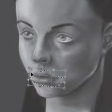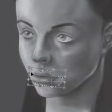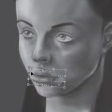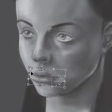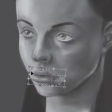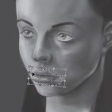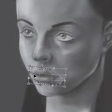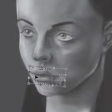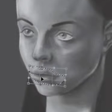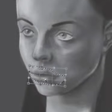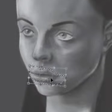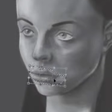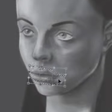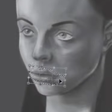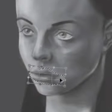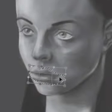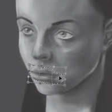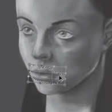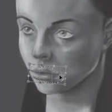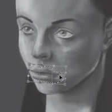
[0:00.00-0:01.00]
and then arc
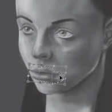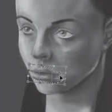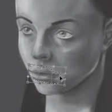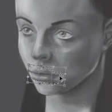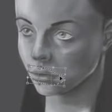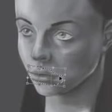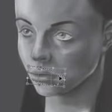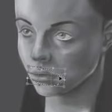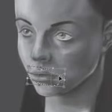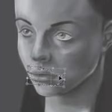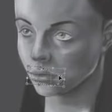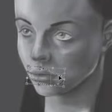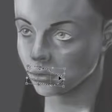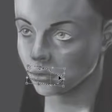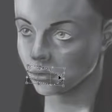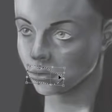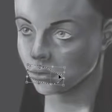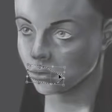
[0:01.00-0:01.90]
it a little bit more.